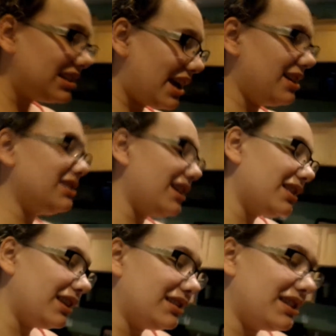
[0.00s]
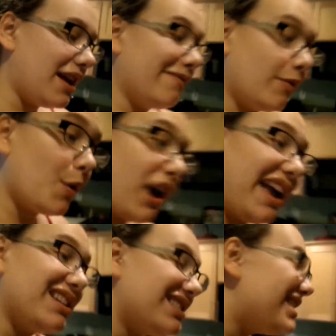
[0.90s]
eighteenth, it is day four
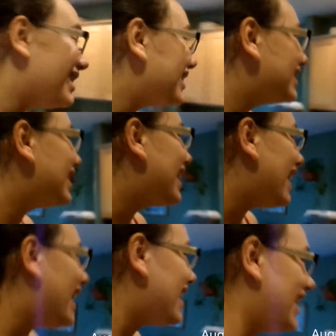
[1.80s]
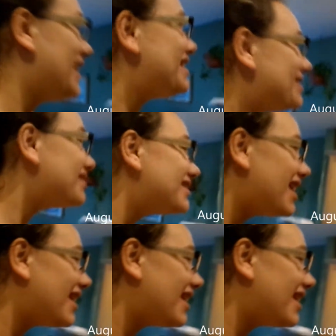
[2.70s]
eighteen, and Andrew's